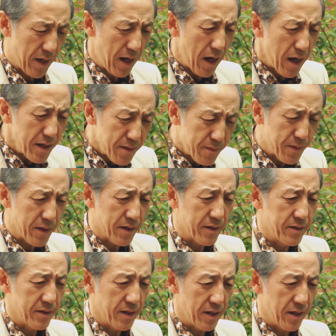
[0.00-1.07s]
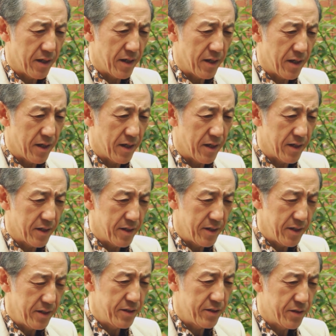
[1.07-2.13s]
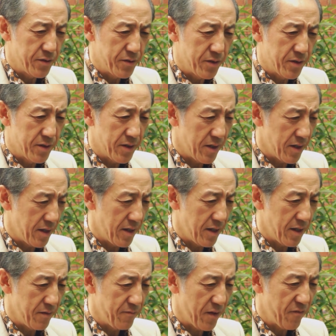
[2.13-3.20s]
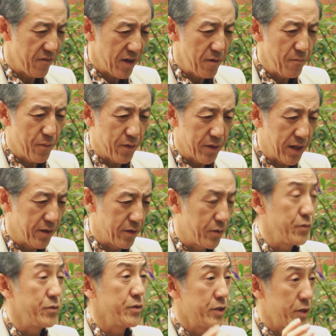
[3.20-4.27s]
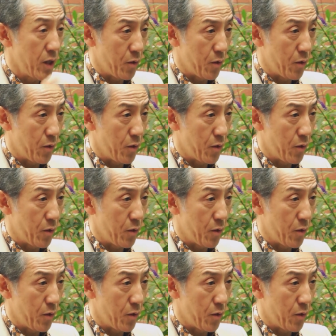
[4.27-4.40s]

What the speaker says: I think it should be very important to